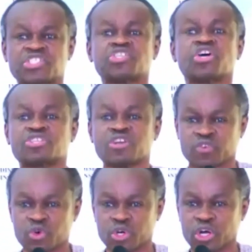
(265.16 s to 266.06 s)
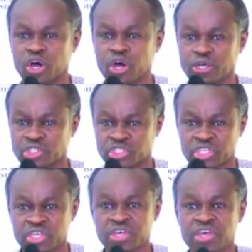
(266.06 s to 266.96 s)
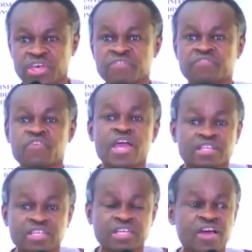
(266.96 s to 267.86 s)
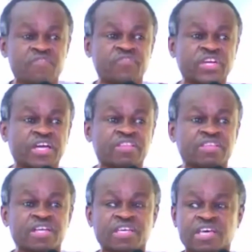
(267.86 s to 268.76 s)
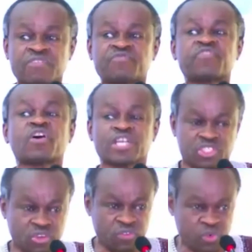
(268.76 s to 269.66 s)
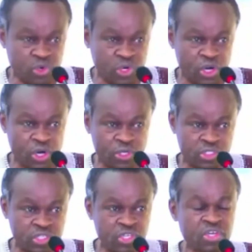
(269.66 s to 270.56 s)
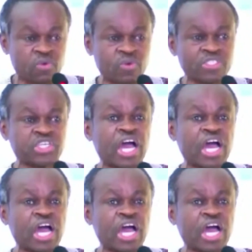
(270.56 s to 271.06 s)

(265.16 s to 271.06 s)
In fact, in Africa, there is a forest of good laws which are honored in breach.